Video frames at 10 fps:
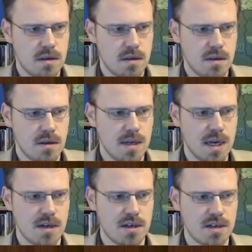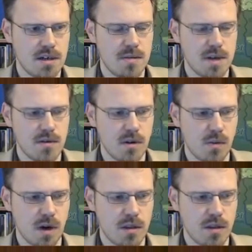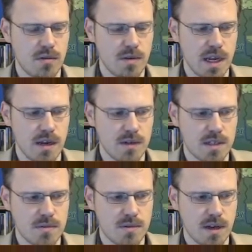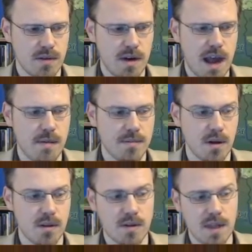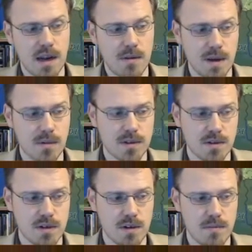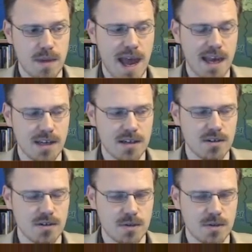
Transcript: I mean, I could turn him into a 1-3, which is pretty crap, although then I'd be able to turn him back into...